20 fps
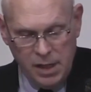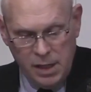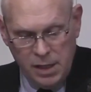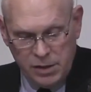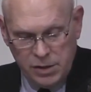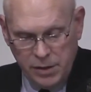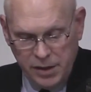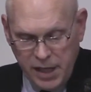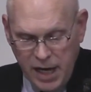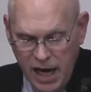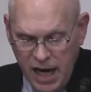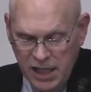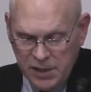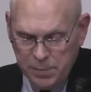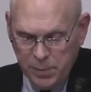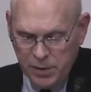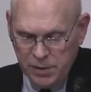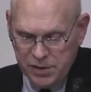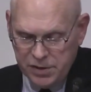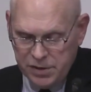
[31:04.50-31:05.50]
So the
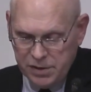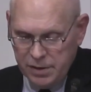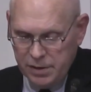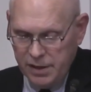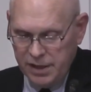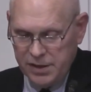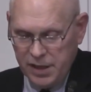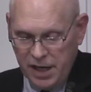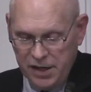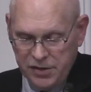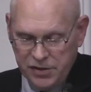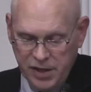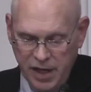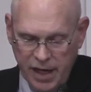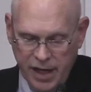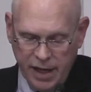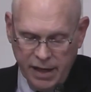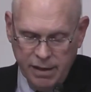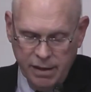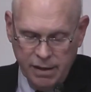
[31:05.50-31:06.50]
Gospels, as I
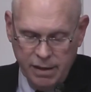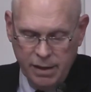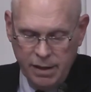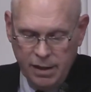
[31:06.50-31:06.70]
said,